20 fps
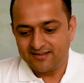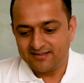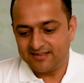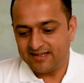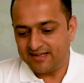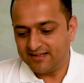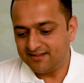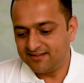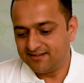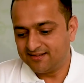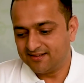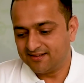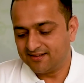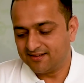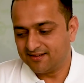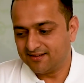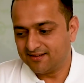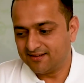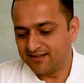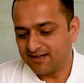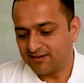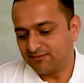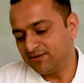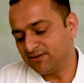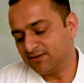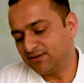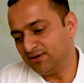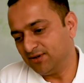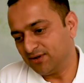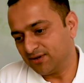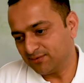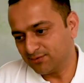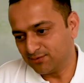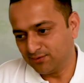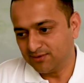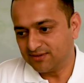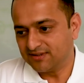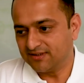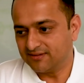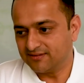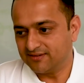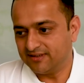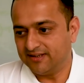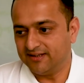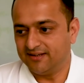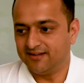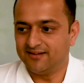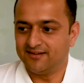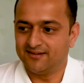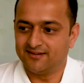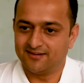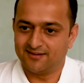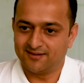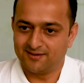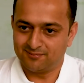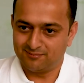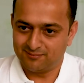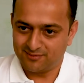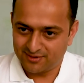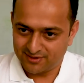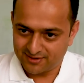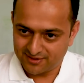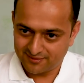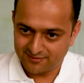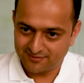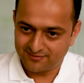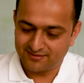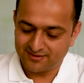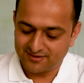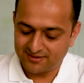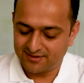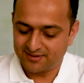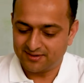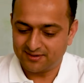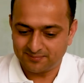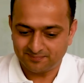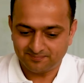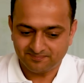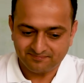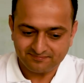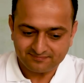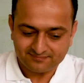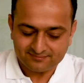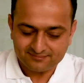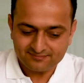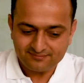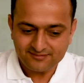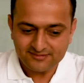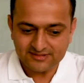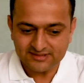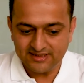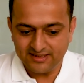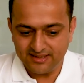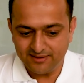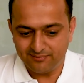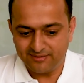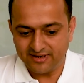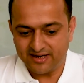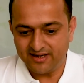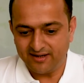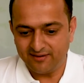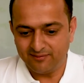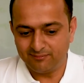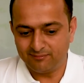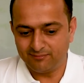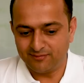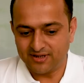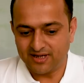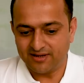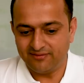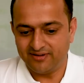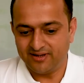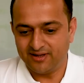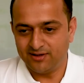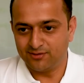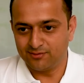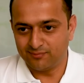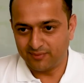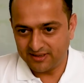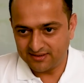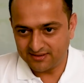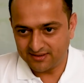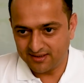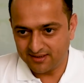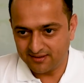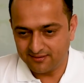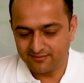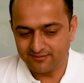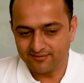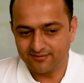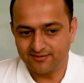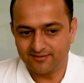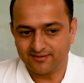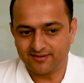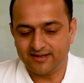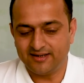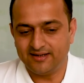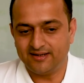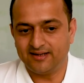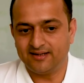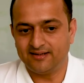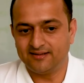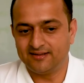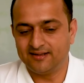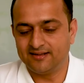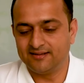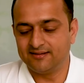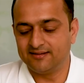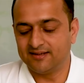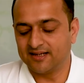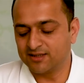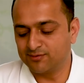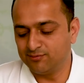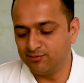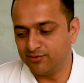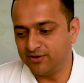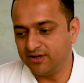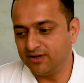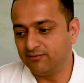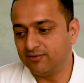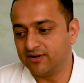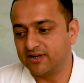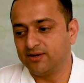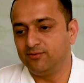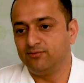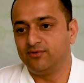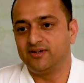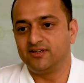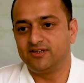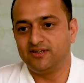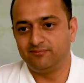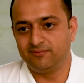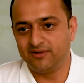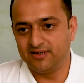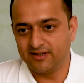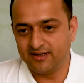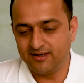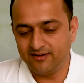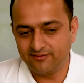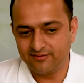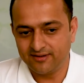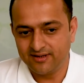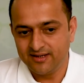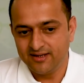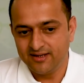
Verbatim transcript: then uh, after a lot of soul searching a uh, lot of uh, deep diving, diving into myself right and then exploring what i want in my life